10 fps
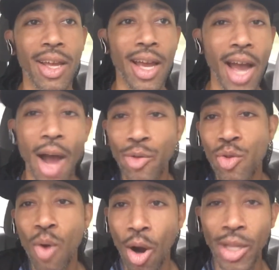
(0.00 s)
how
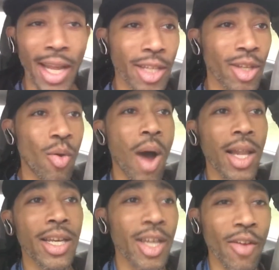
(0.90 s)
you are, like, the
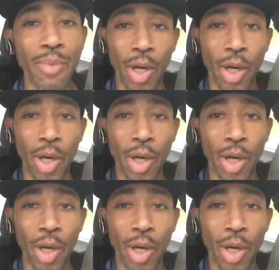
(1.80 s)
quality of